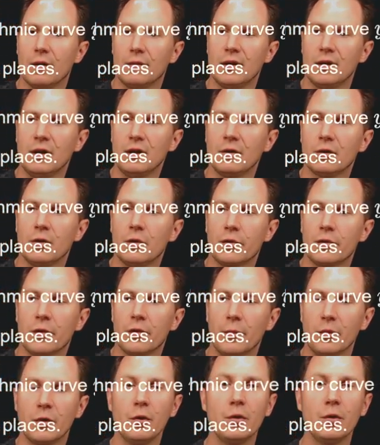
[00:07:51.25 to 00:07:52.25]
the integral
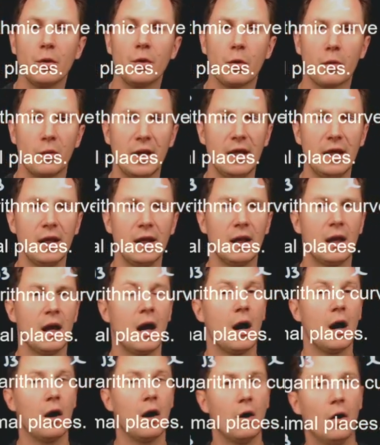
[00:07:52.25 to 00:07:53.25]
from 2 to 3
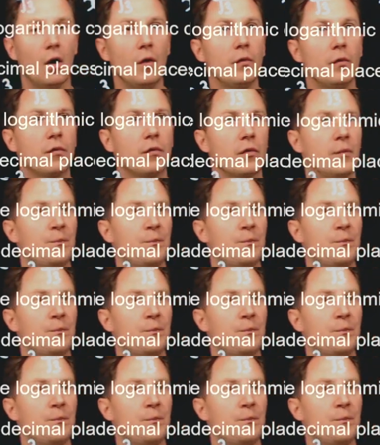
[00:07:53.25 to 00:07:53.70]
of,